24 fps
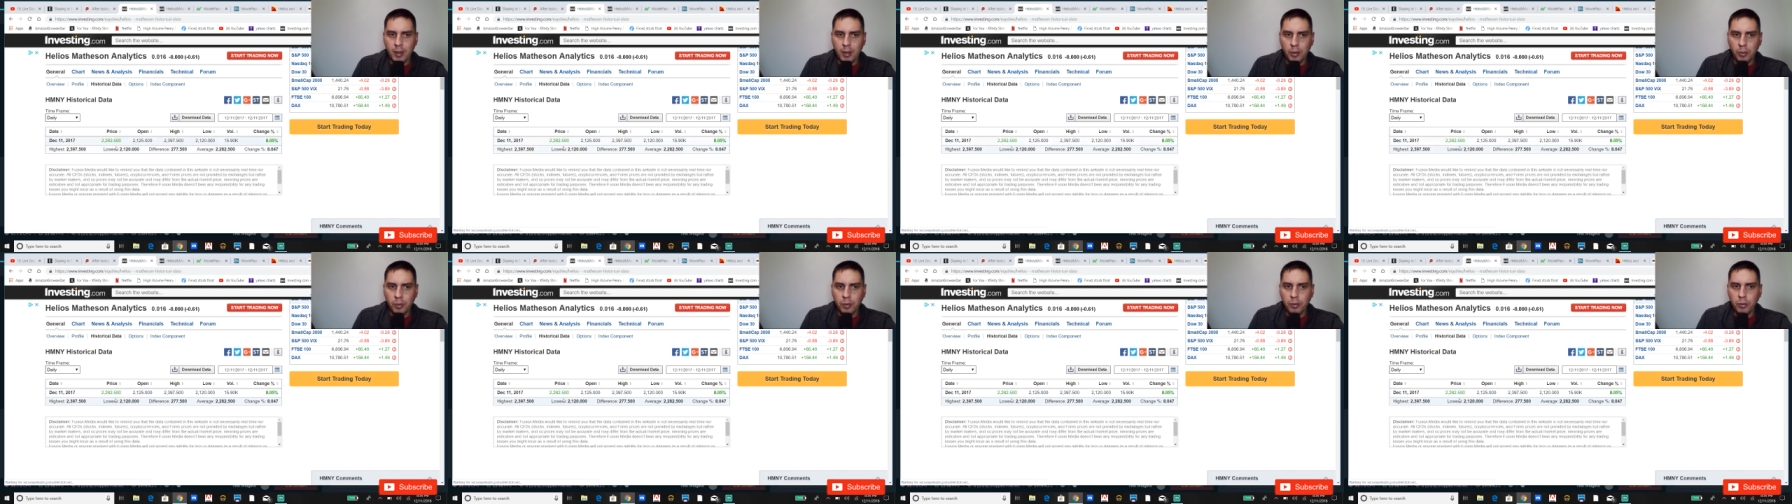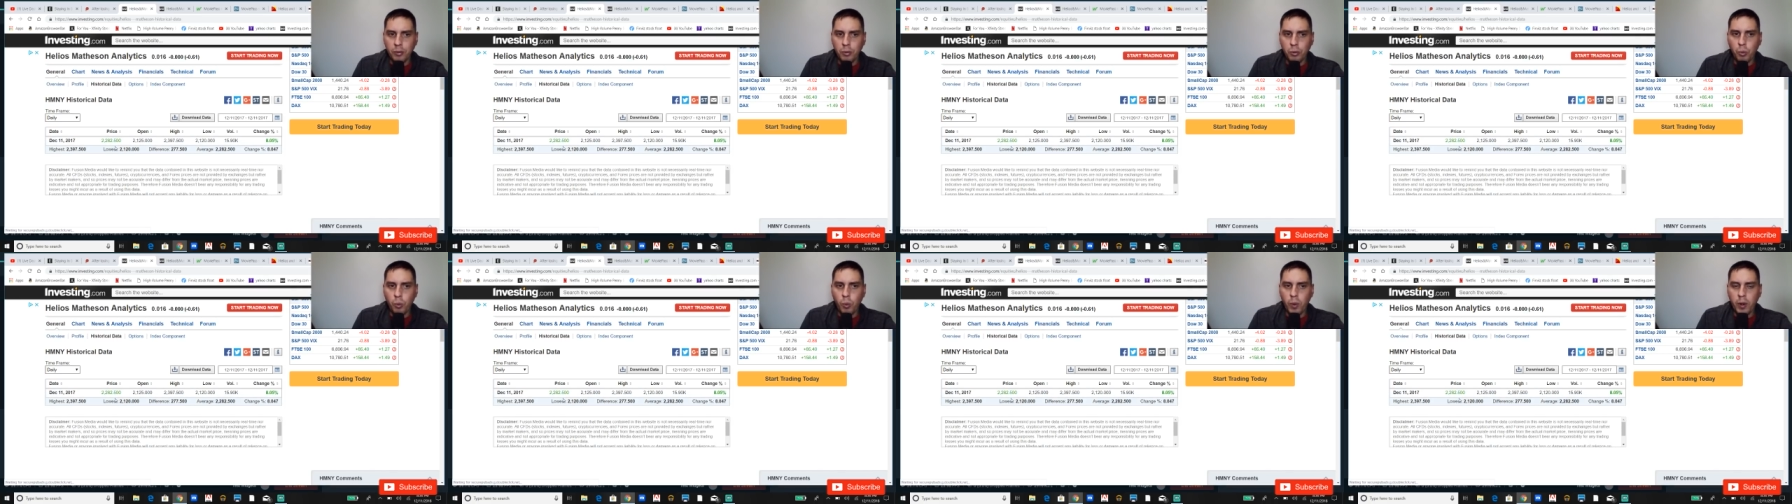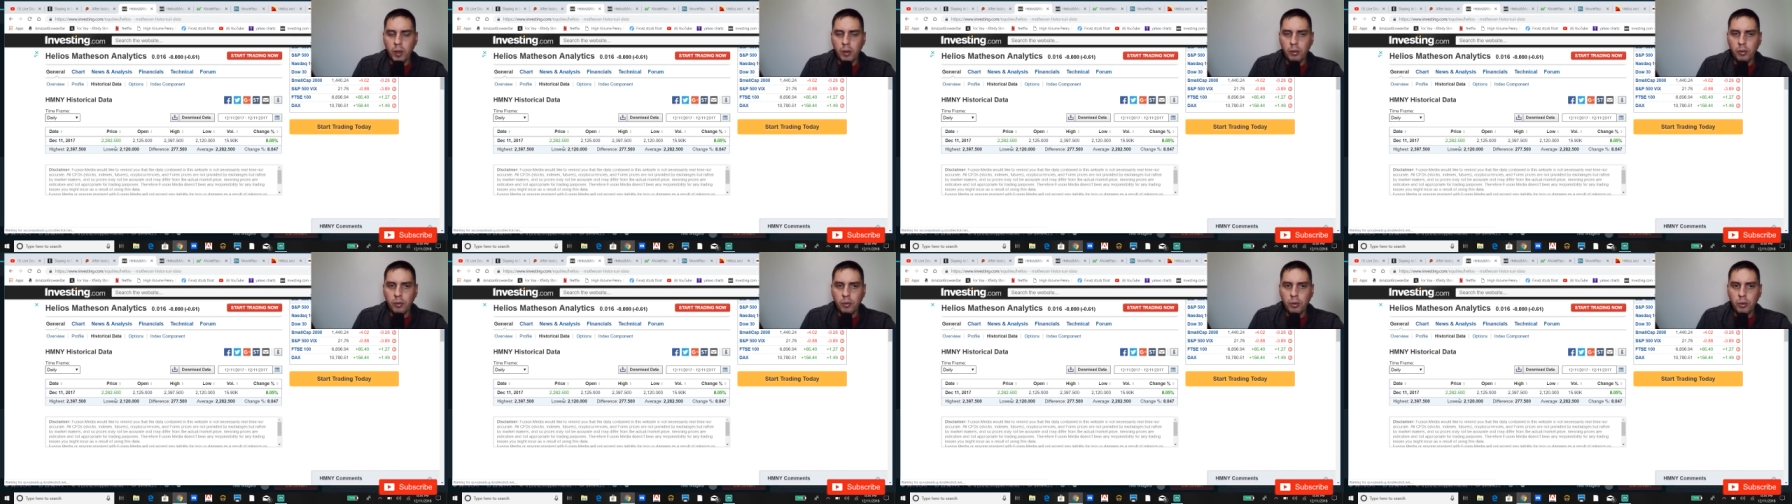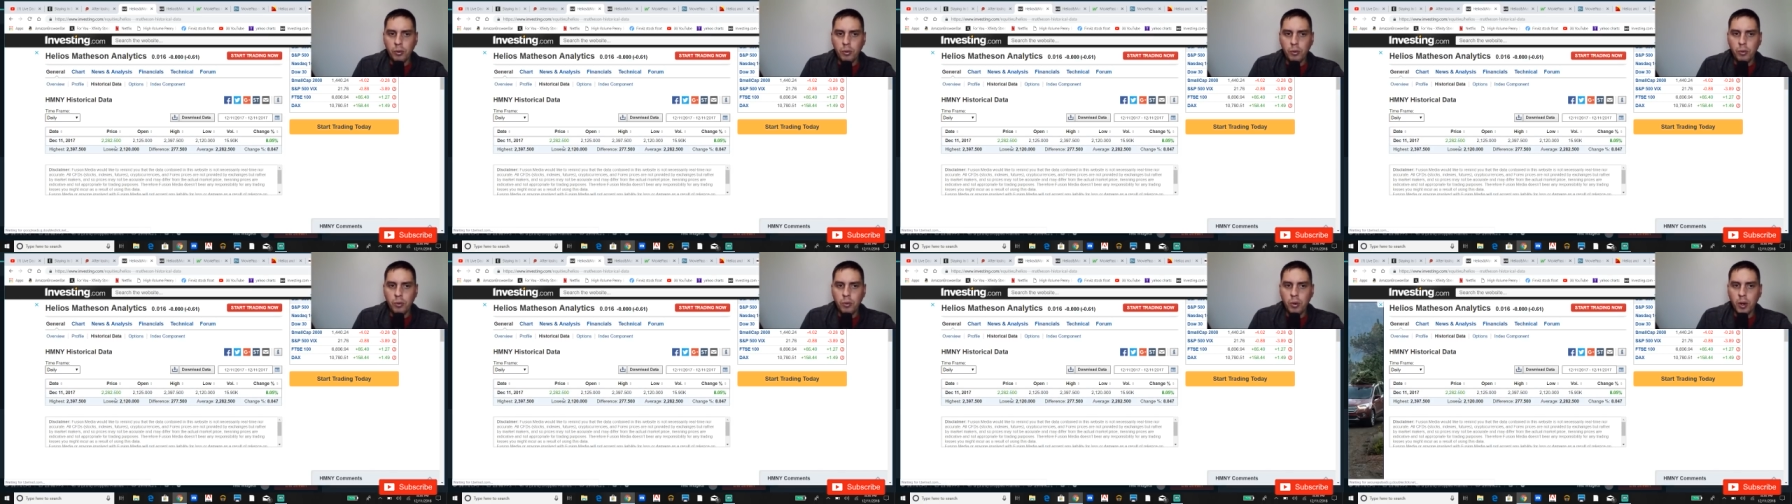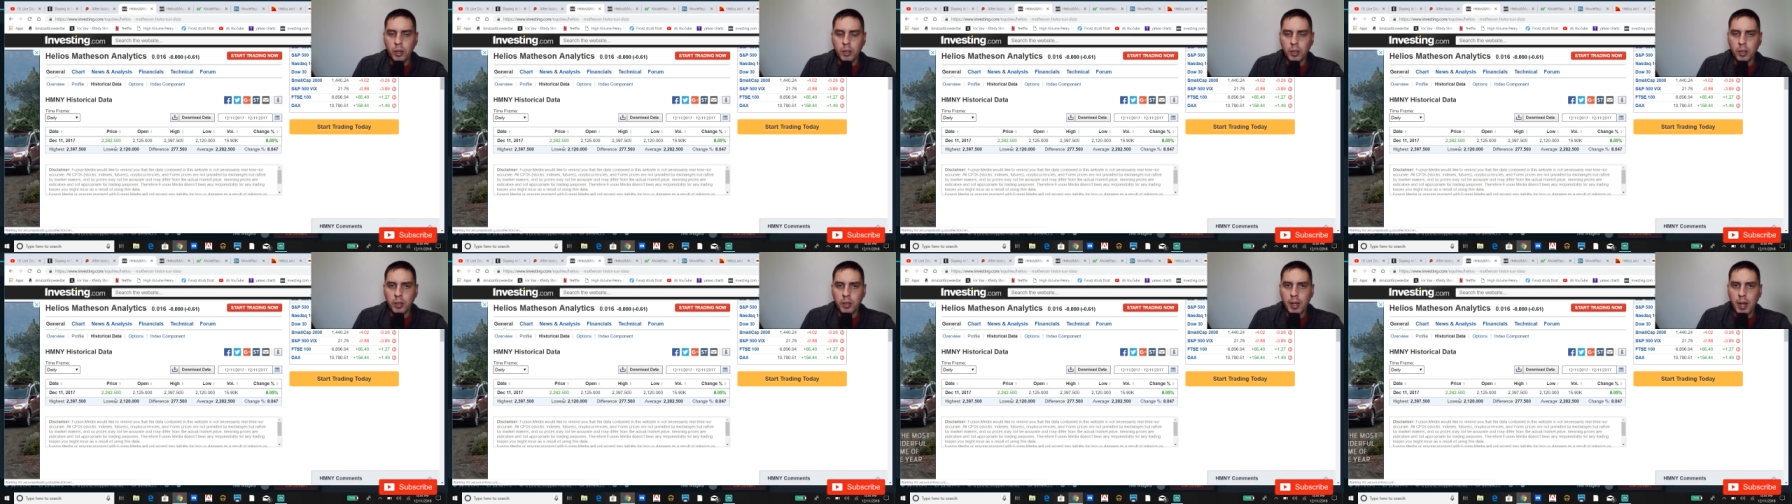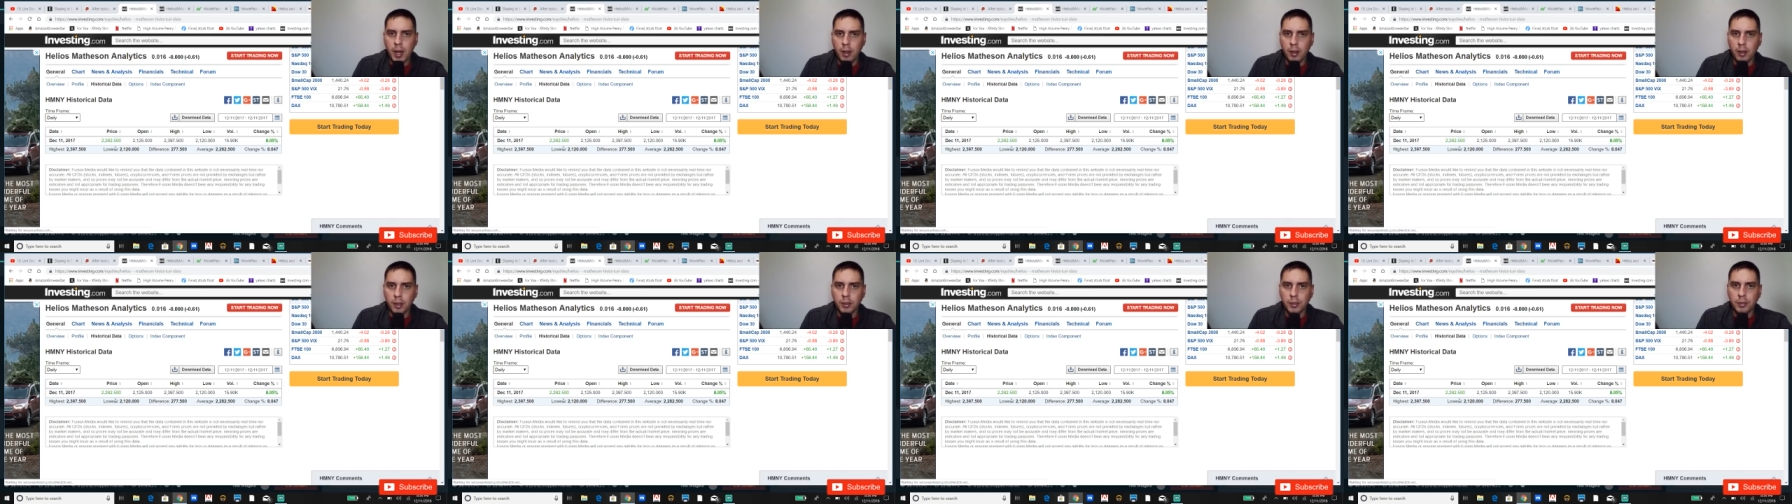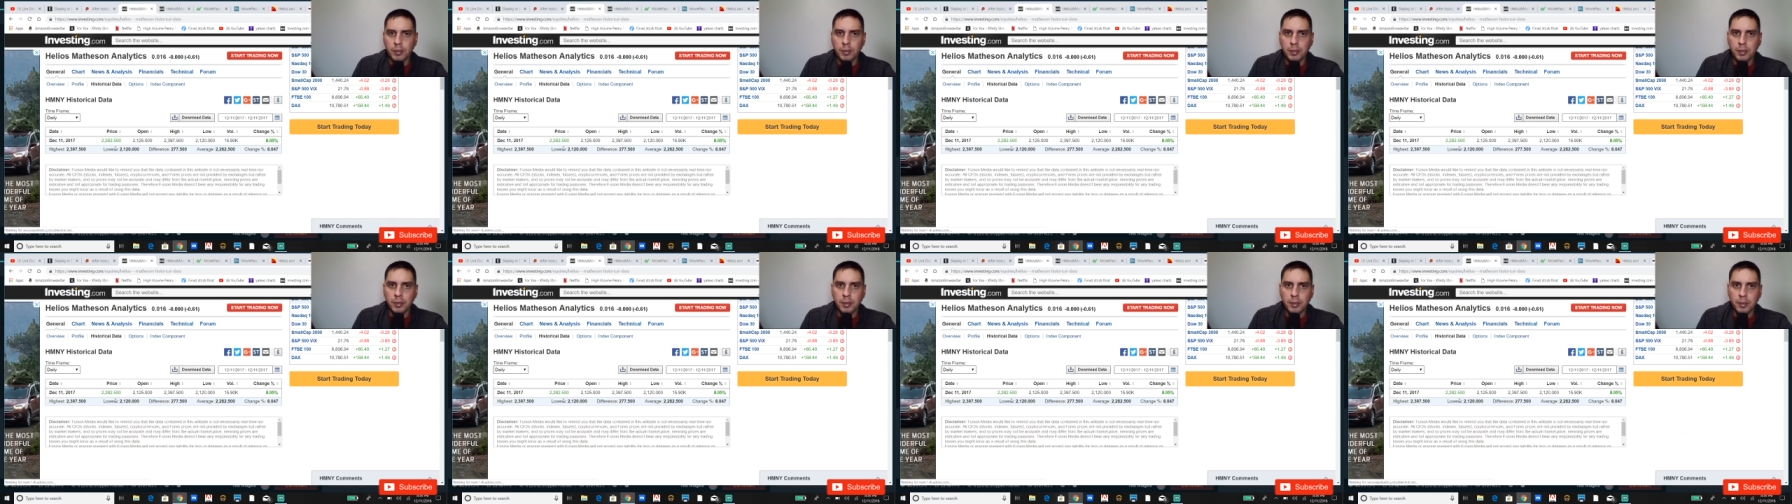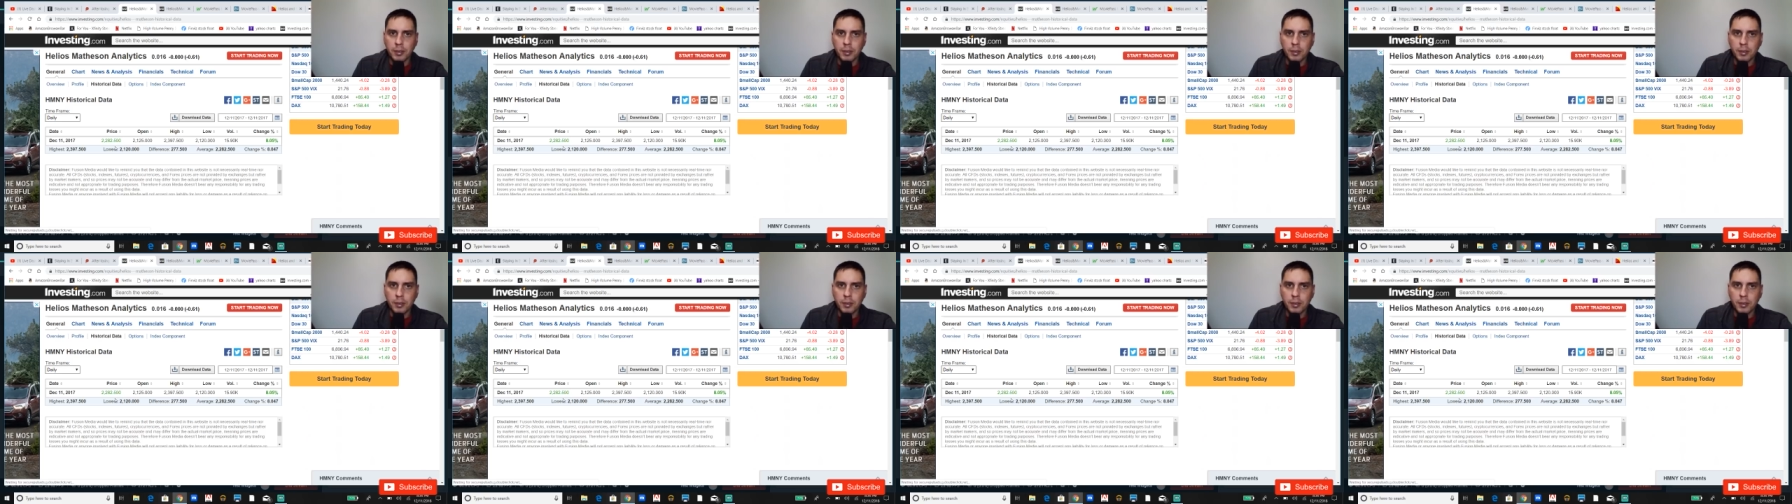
it was twenty-two hundred dollars.